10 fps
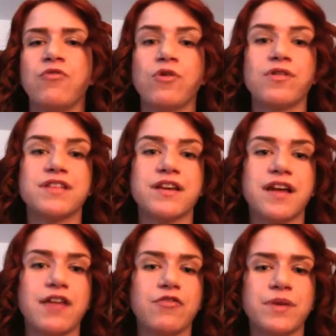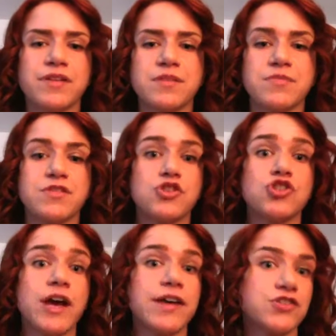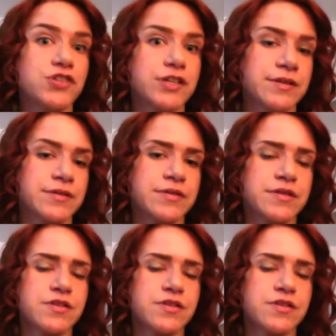Of course, they gave me some suggestions